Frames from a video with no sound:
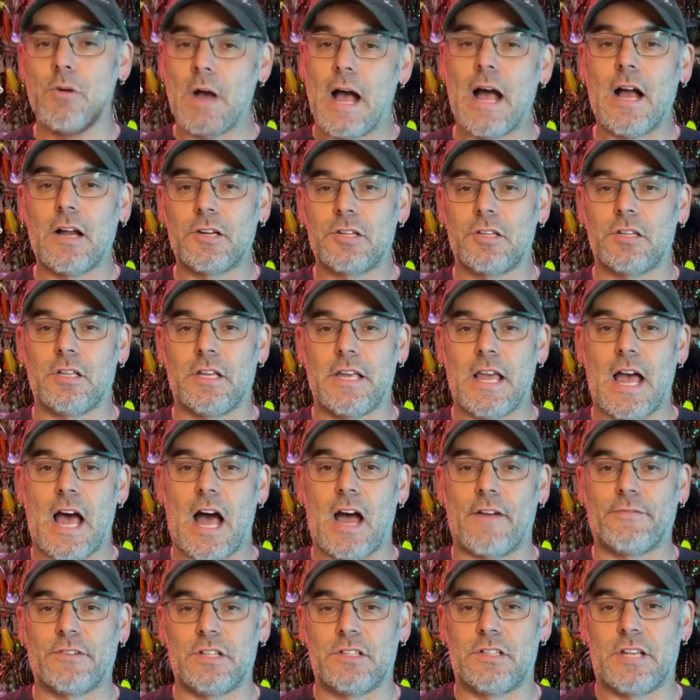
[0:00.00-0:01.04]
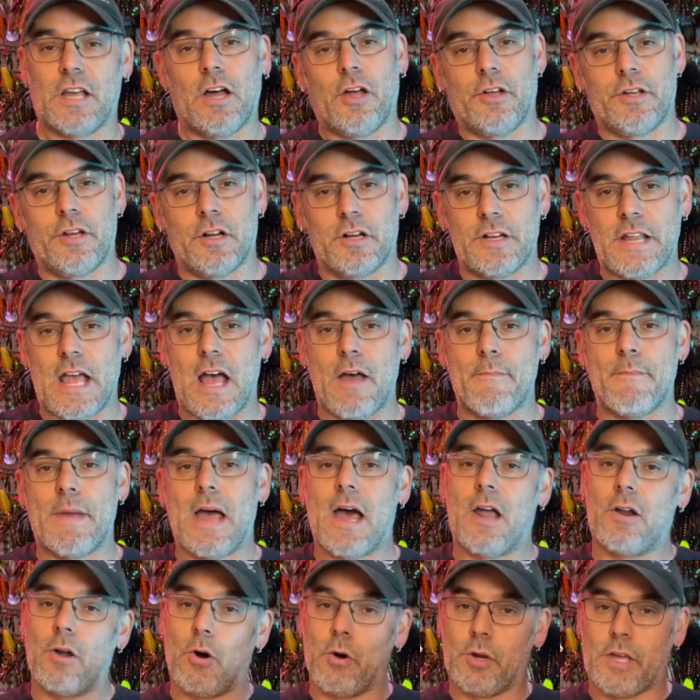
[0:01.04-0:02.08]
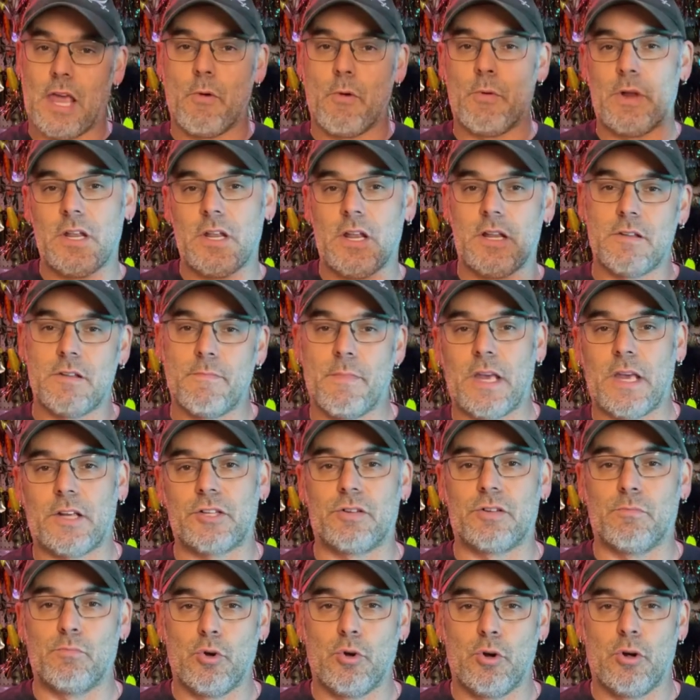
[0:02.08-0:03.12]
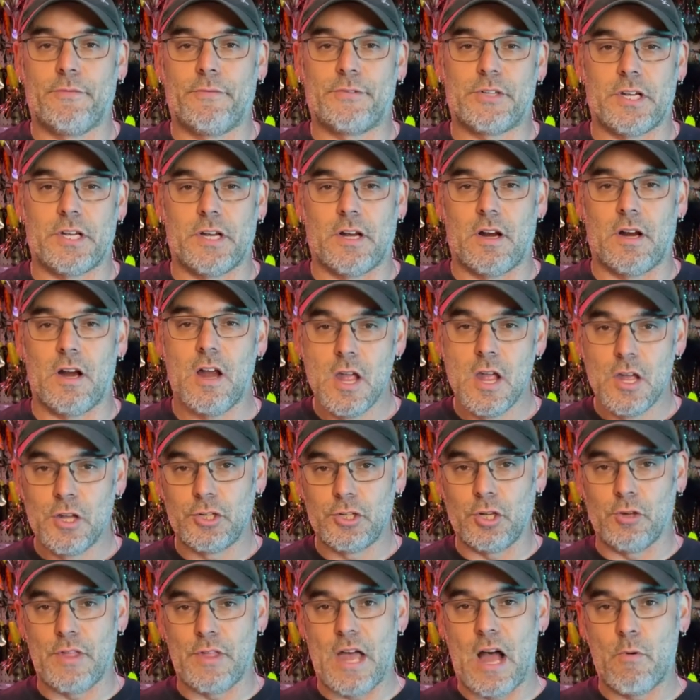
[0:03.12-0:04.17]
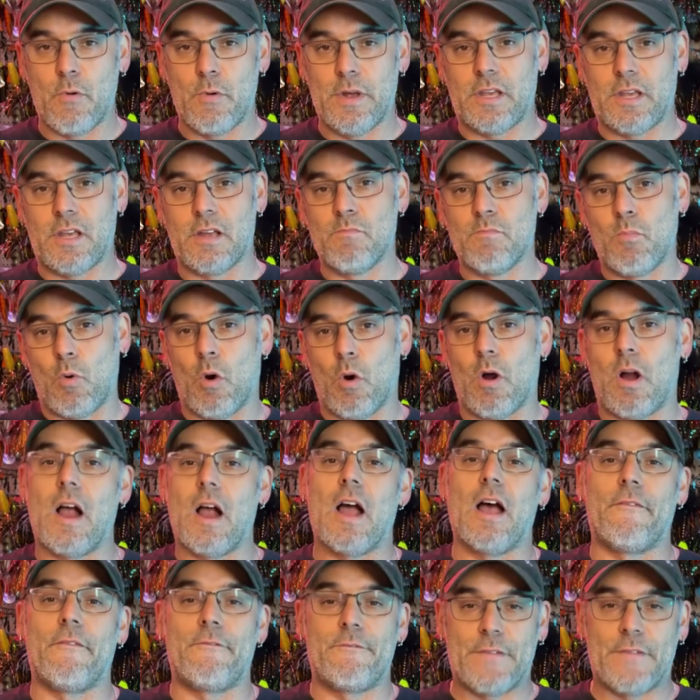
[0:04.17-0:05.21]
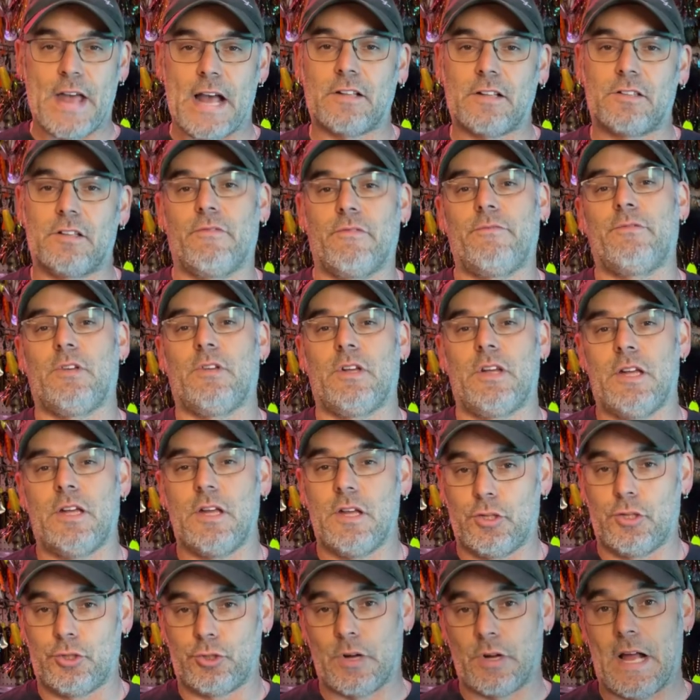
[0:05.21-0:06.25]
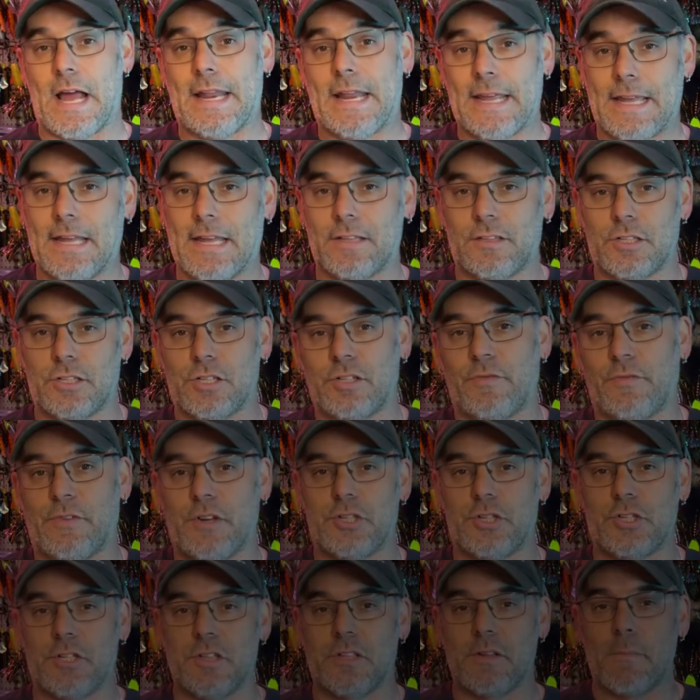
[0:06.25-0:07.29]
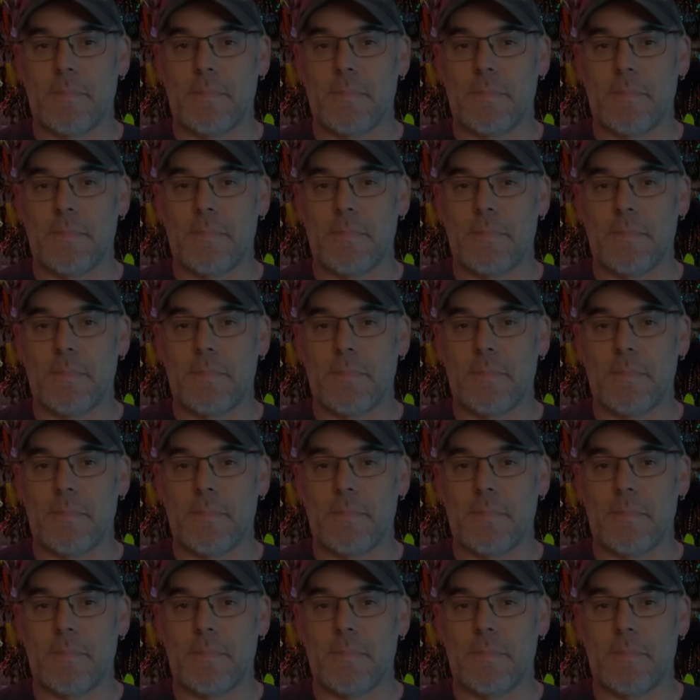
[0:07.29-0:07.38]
actually have to tell your net man, okay, we need to make some moves here so that we can more effectively try to get this fish in the